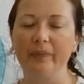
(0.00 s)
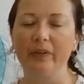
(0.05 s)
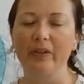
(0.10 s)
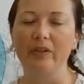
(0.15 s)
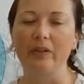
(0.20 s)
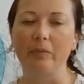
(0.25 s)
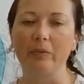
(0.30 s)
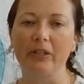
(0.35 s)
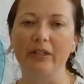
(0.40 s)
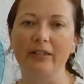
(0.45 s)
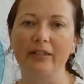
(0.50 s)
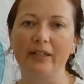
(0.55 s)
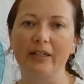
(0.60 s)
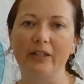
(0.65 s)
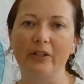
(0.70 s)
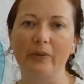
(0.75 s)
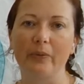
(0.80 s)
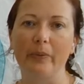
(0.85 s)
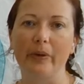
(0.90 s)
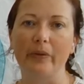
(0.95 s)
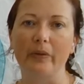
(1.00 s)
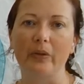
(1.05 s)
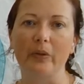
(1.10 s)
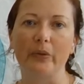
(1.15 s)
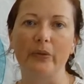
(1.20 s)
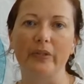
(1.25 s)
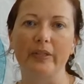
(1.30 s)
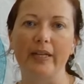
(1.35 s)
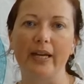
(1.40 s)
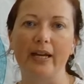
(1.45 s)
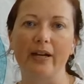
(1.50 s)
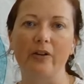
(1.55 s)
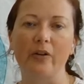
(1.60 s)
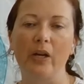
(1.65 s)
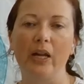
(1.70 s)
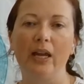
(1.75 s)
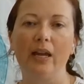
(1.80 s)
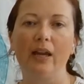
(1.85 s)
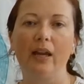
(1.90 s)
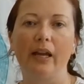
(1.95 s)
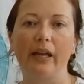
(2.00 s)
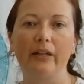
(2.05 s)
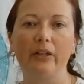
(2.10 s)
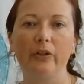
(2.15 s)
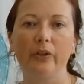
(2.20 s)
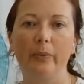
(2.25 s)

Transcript: So I'm going to tell you about those now, and you